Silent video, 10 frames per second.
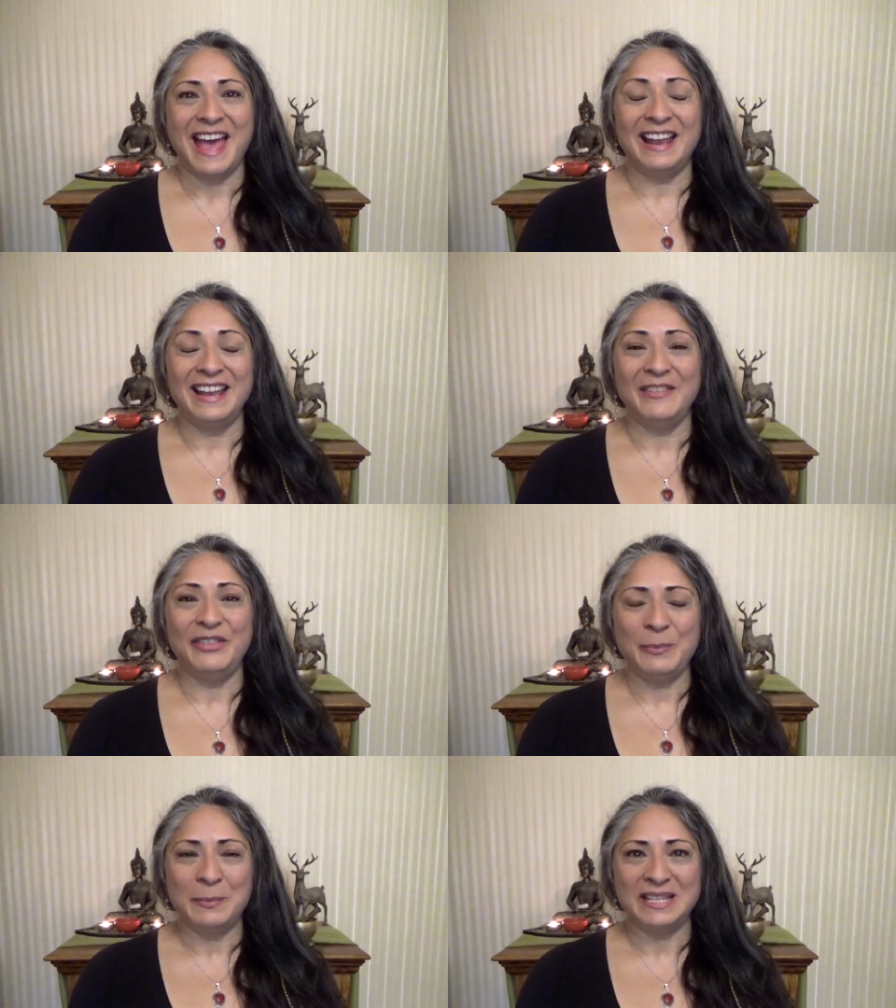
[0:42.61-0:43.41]
And
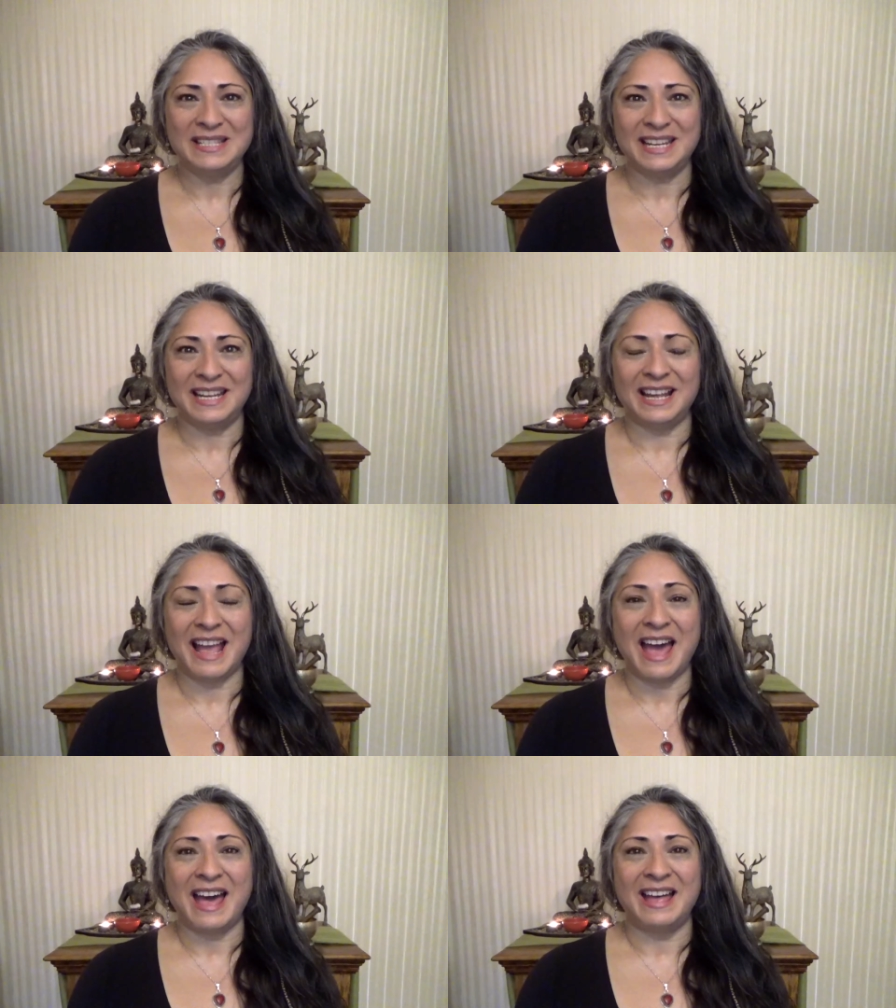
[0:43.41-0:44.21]
if you missed
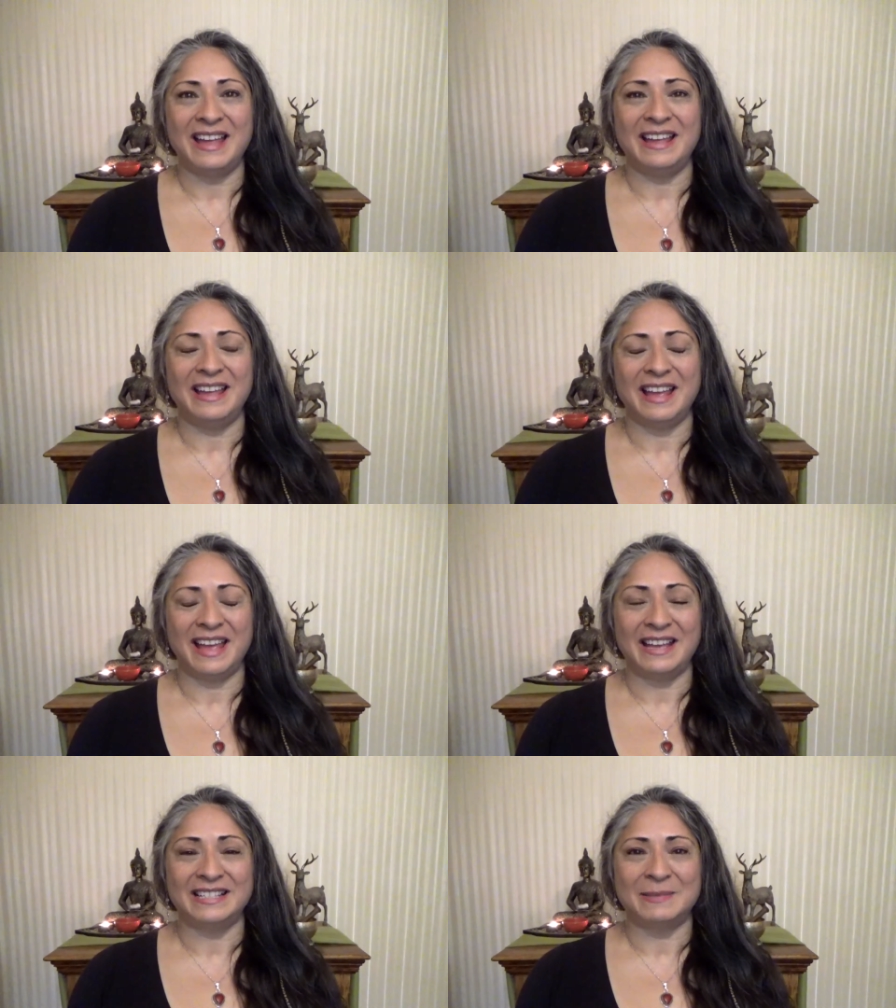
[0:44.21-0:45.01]
it, I
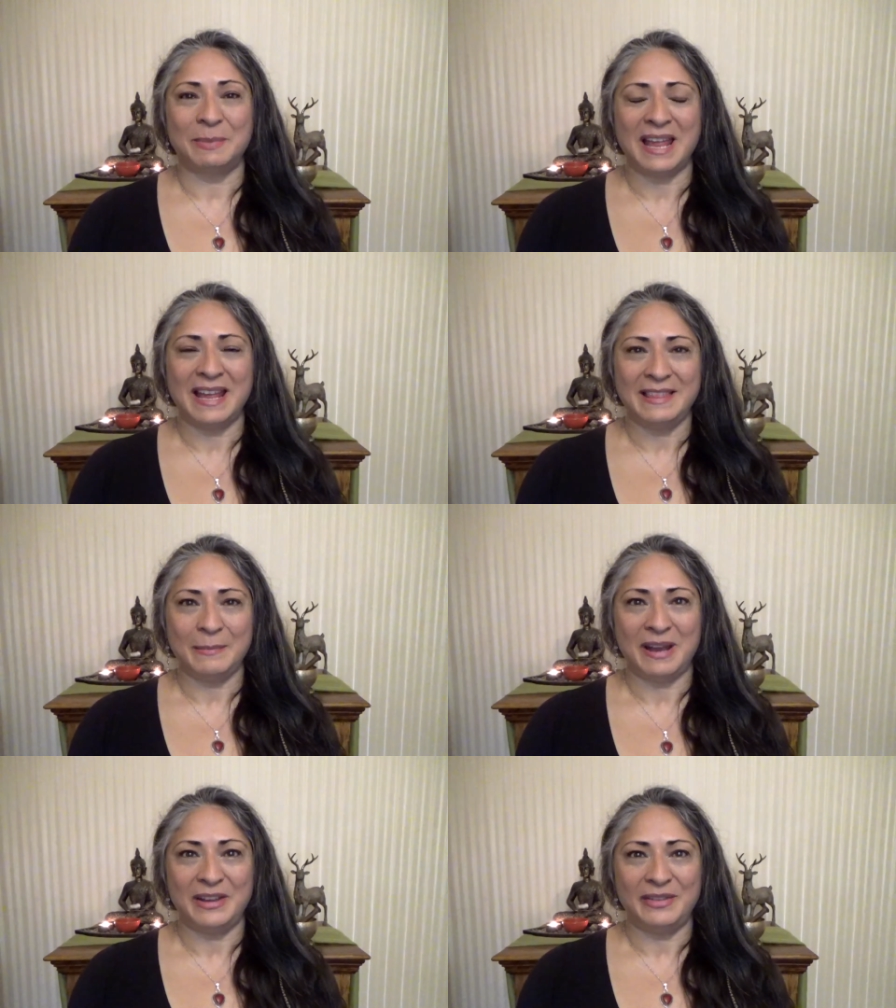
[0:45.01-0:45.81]
explain the
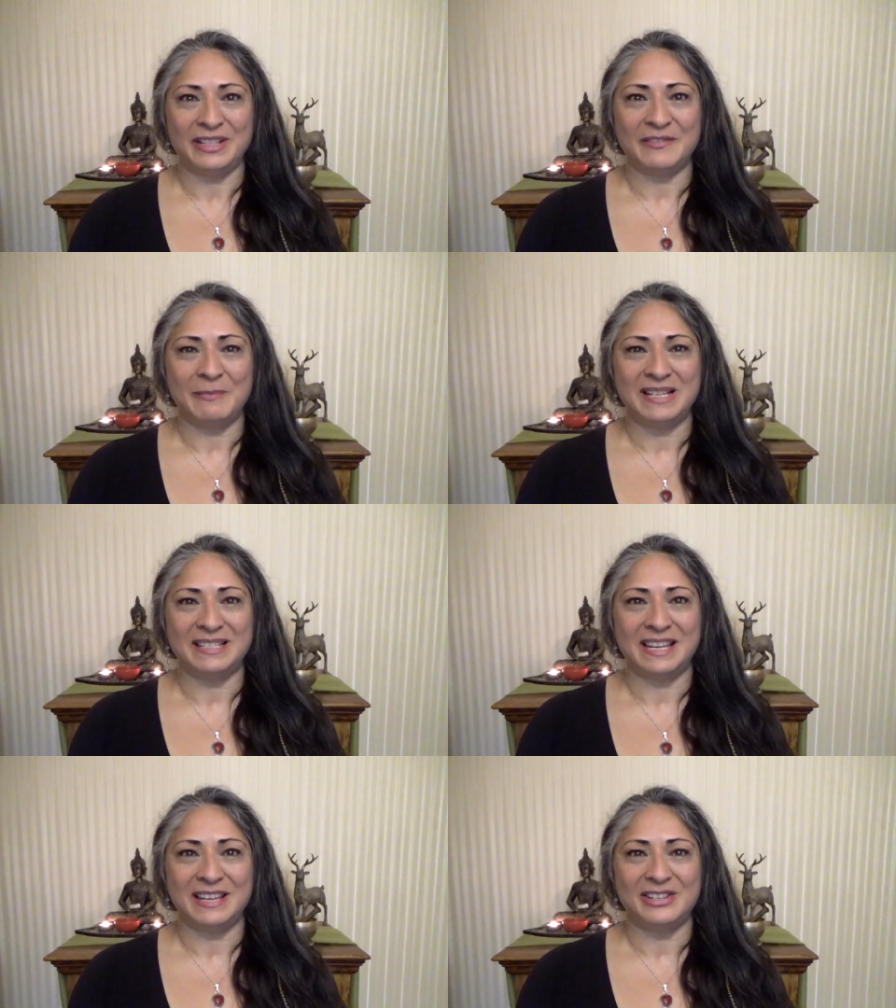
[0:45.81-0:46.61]
benefits of
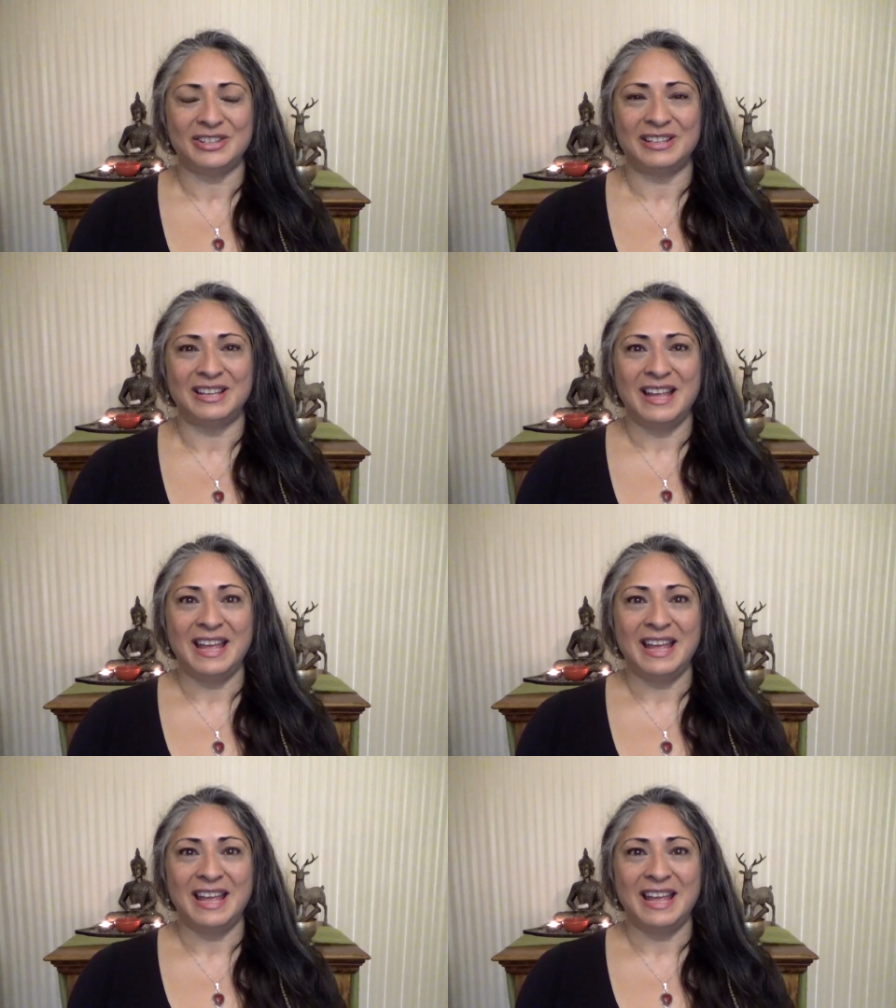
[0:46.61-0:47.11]
meditation